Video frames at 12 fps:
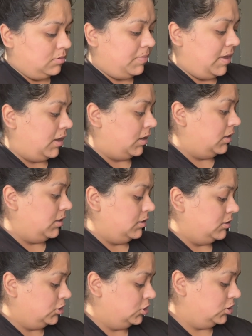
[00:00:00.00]

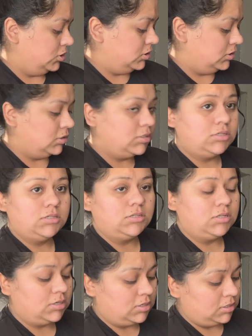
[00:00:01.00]
package. This is
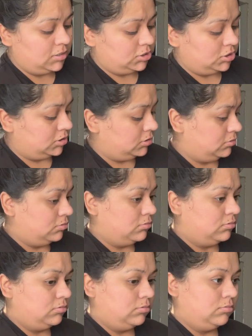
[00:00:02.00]
literally just
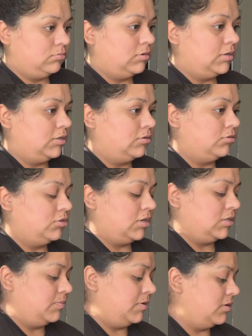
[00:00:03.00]
what I told you
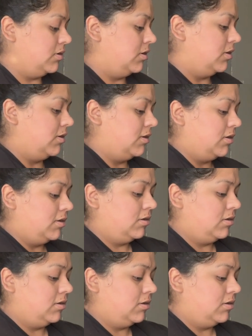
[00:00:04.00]
guys about earlier.